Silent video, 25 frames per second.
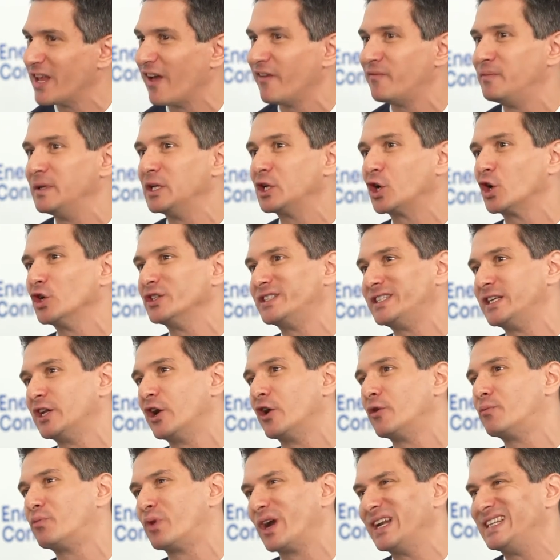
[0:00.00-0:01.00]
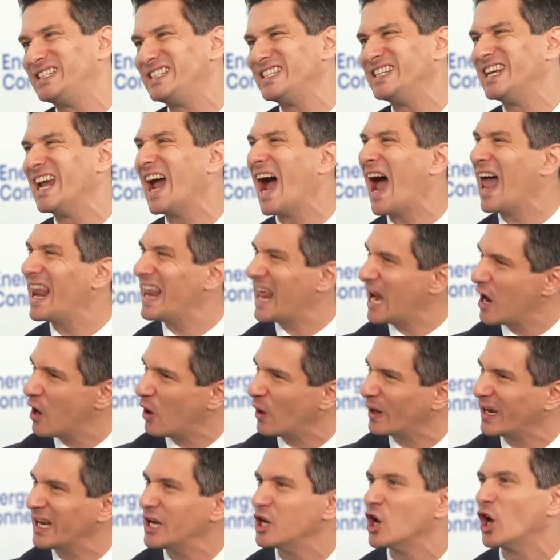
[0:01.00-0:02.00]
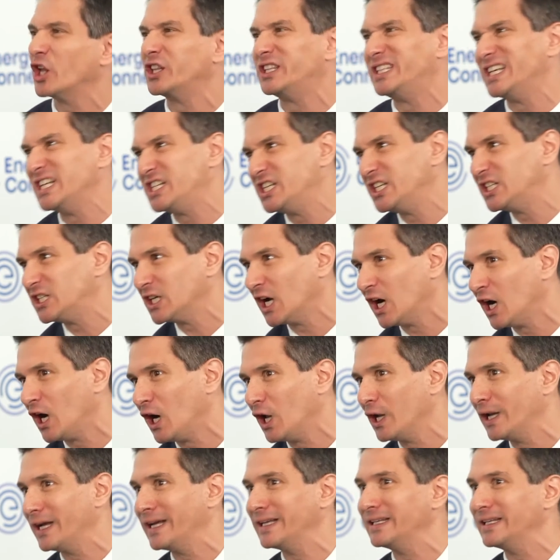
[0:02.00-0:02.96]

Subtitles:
have been considered pretty analog and not digital,